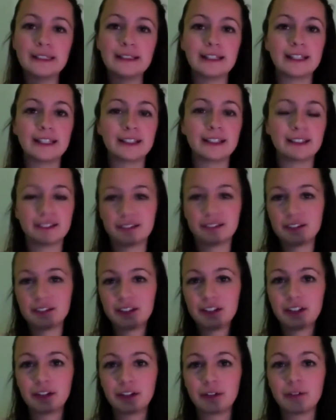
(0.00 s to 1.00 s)
Like,
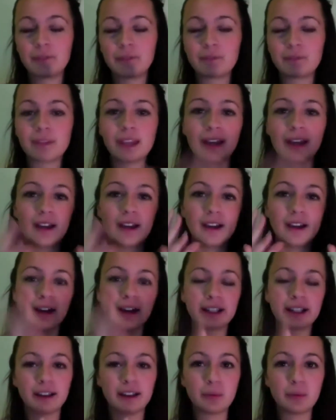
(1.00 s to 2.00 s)

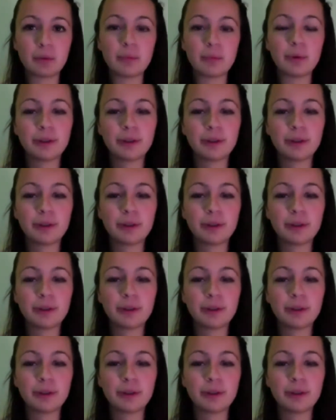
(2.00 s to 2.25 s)
at one